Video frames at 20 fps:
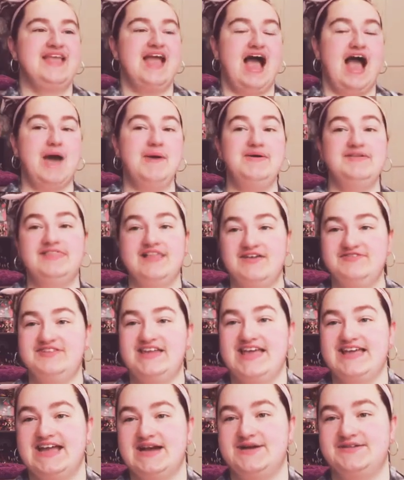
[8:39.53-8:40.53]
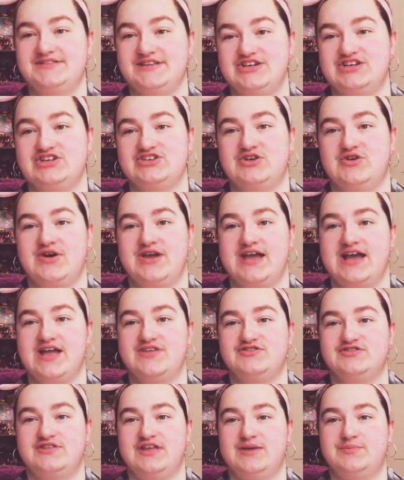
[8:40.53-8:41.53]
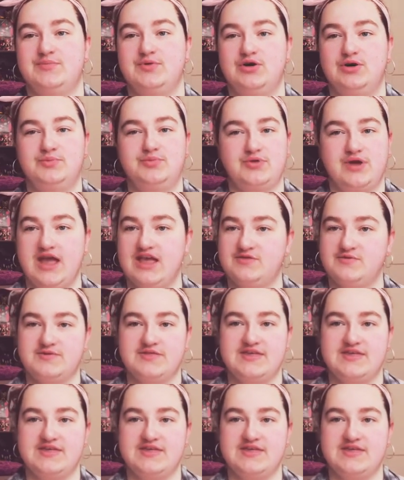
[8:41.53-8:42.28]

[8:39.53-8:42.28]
I would love to hang out with Nishinoya and just like pull pranks with